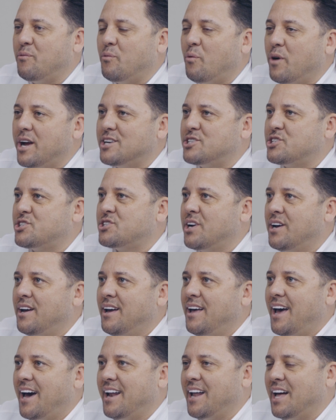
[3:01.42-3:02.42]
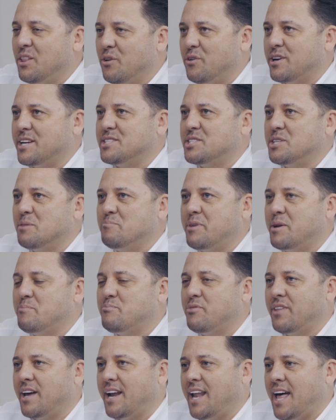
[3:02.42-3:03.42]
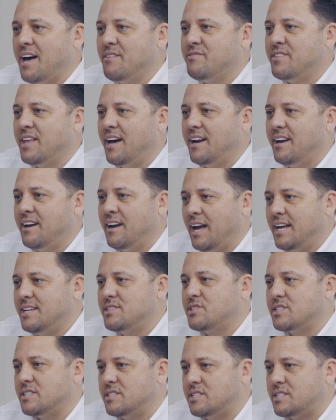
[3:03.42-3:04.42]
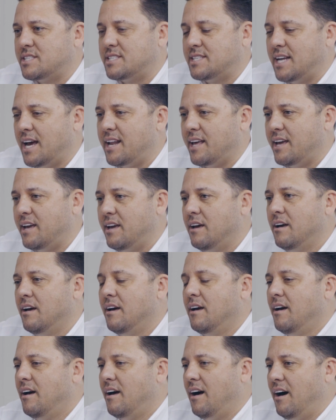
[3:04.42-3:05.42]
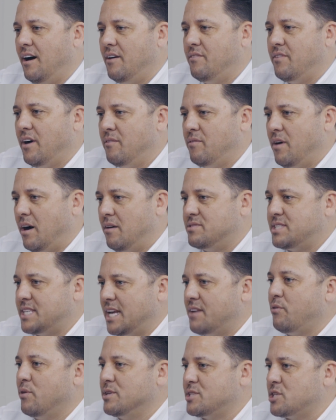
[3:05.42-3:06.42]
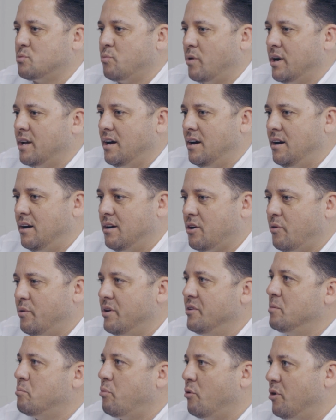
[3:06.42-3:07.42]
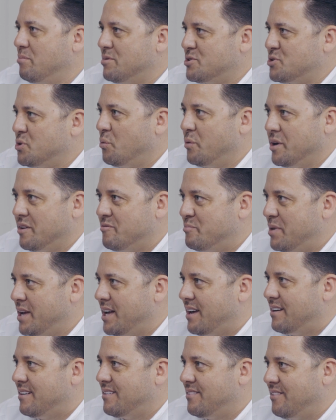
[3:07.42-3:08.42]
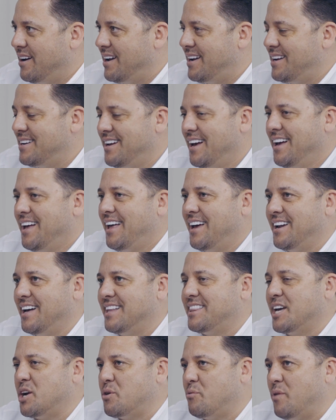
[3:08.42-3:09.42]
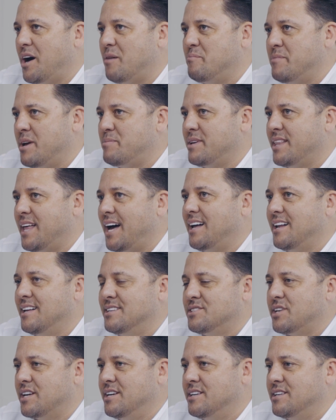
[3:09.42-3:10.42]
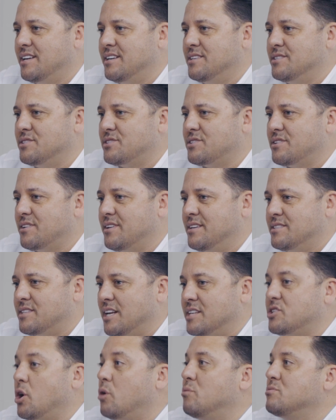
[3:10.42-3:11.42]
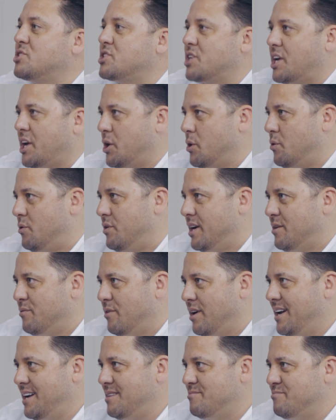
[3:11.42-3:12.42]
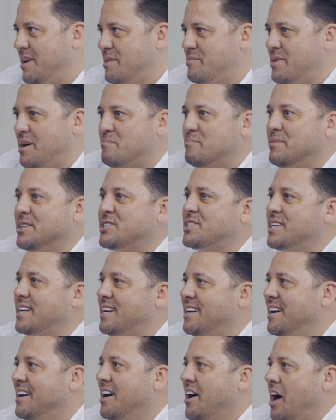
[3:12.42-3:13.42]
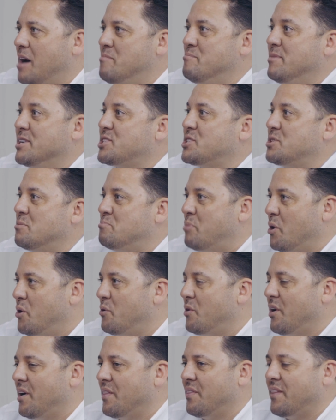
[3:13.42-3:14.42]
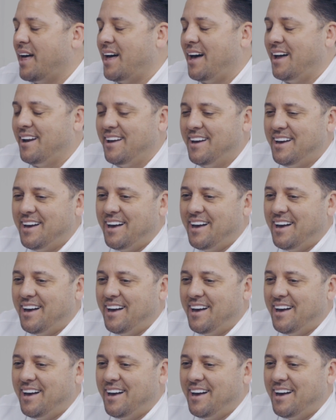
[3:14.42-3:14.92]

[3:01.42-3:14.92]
wish, and I look at some people that have that nice and steady of say, for instance, what a career in the Border Patrol would have been, right? And I think, wow, maybe that is its own security, right? Maybe I missed the boat on that.